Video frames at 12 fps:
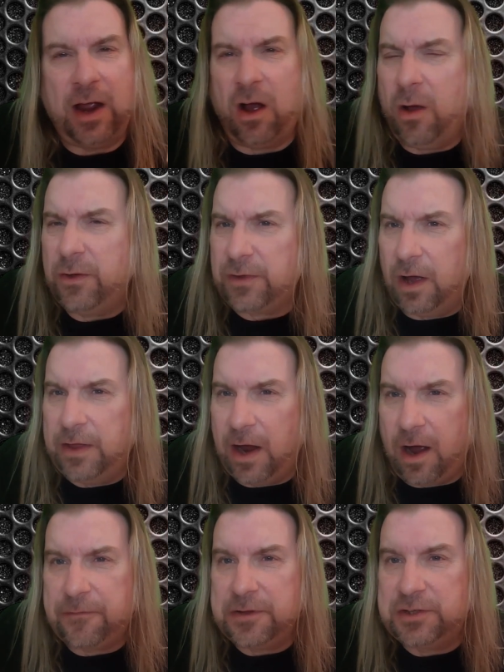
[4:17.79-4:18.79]

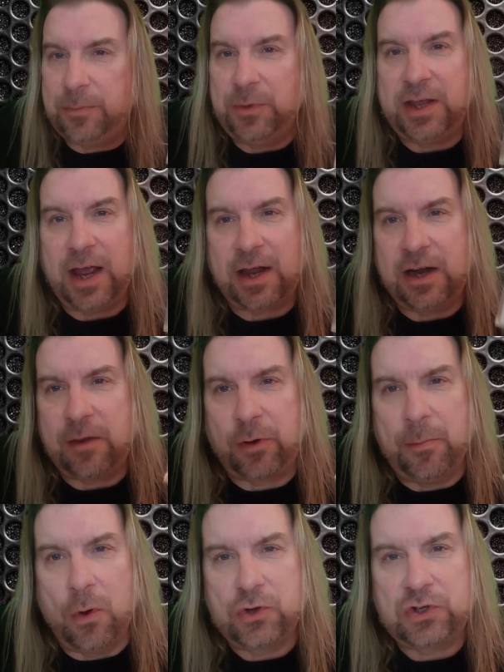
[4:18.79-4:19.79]
often seem to get kind of
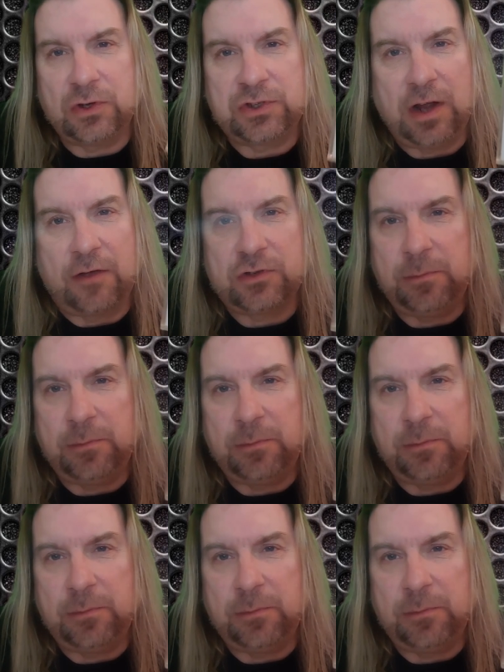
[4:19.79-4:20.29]
promotional stuff.